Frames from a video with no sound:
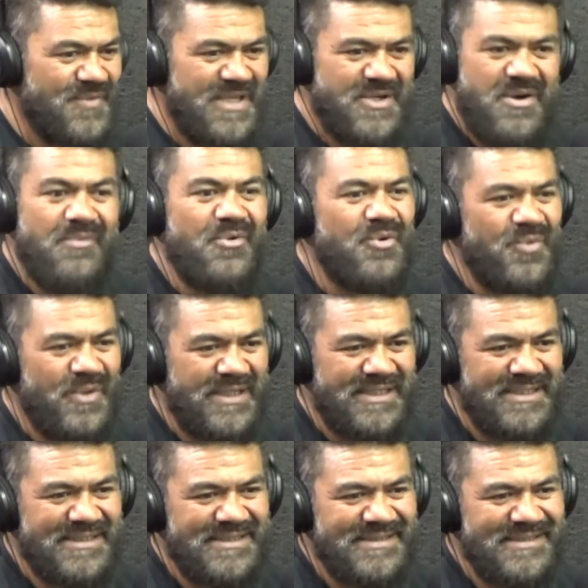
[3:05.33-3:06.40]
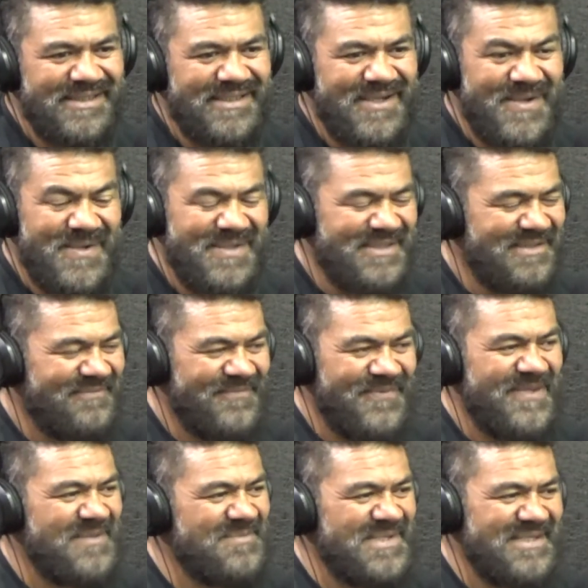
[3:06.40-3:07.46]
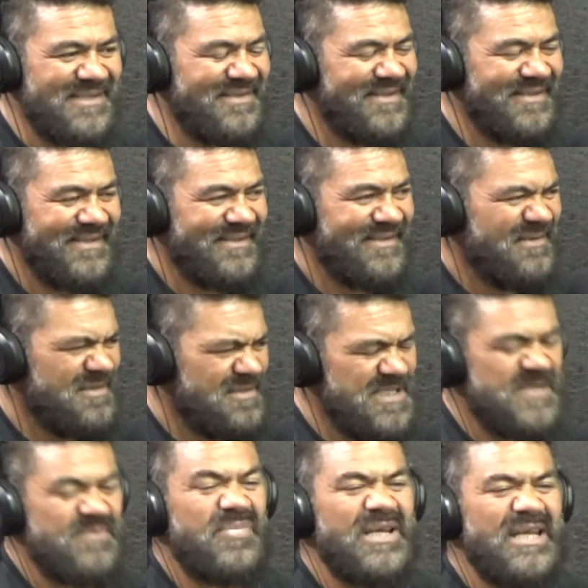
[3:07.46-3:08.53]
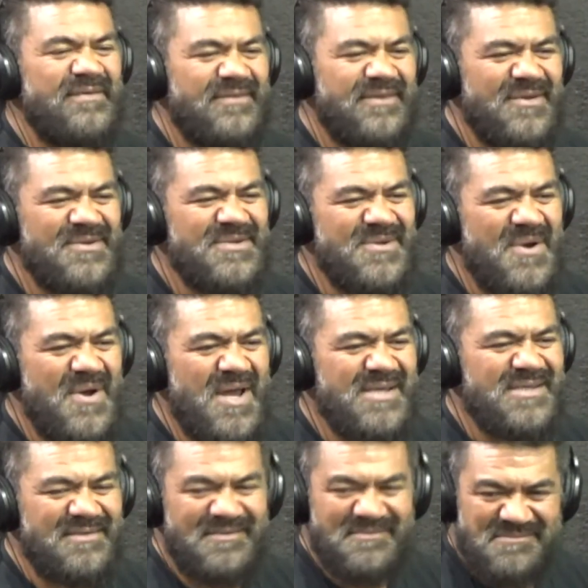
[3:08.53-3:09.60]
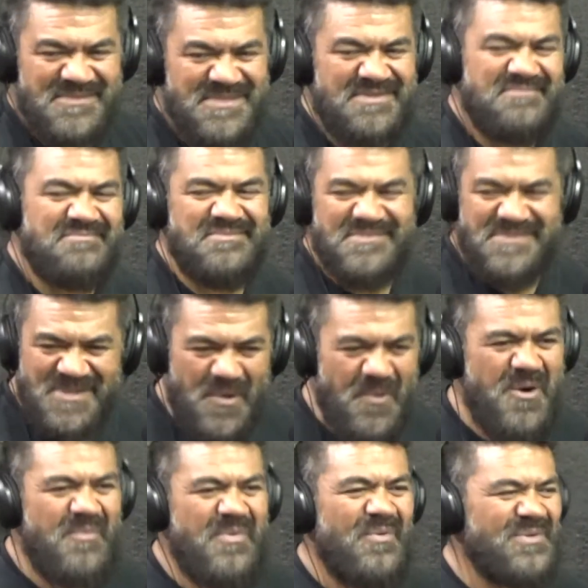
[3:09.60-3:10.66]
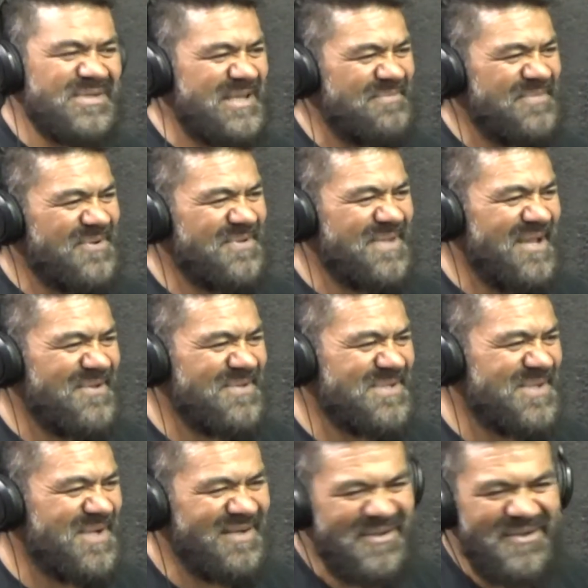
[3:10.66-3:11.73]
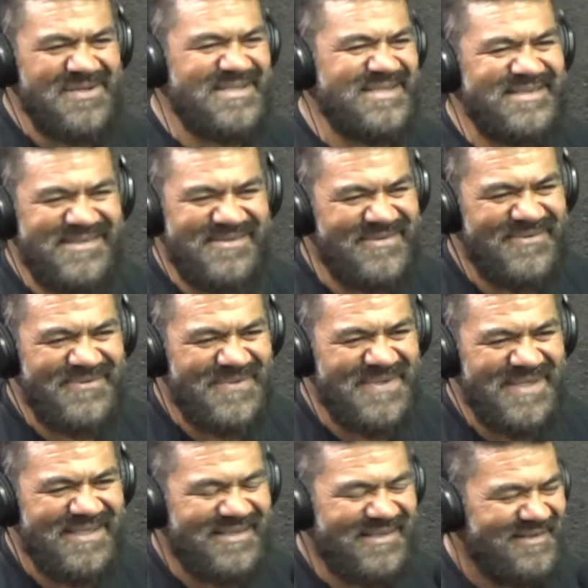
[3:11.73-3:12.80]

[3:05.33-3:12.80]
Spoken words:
Grammar will win, and for them to just believe in those guys and don't worry about what's happening on the outside. Don't listen to even all the.